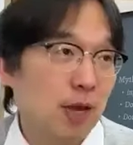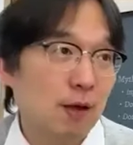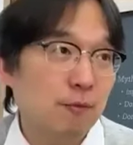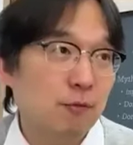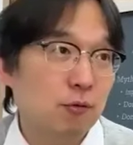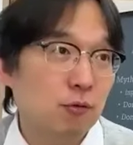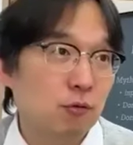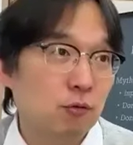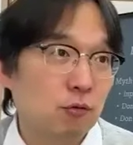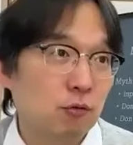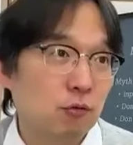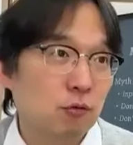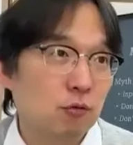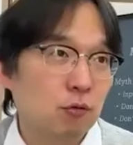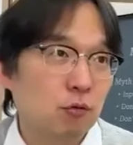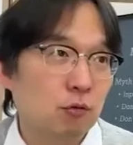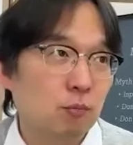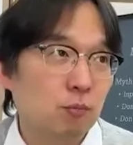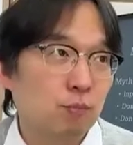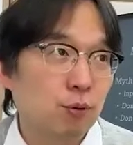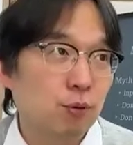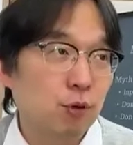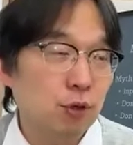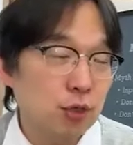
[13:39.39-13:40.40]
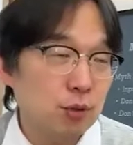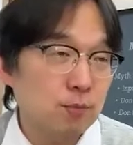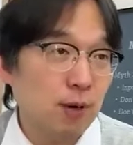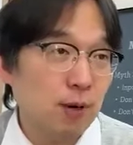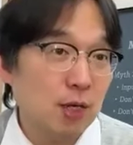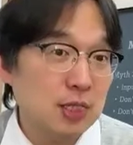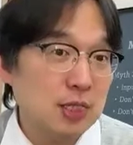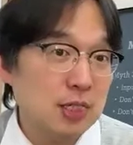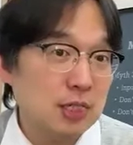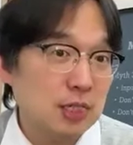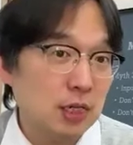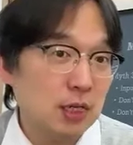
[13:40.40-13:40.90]
have to
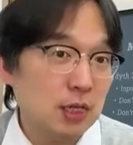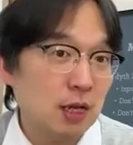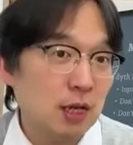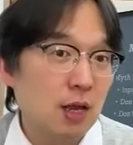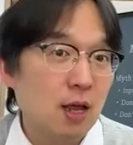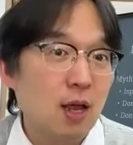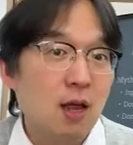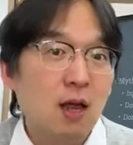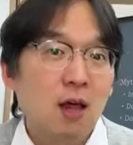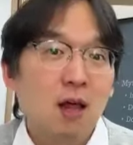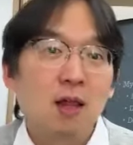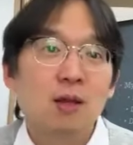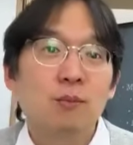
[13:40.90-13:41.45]
punch in,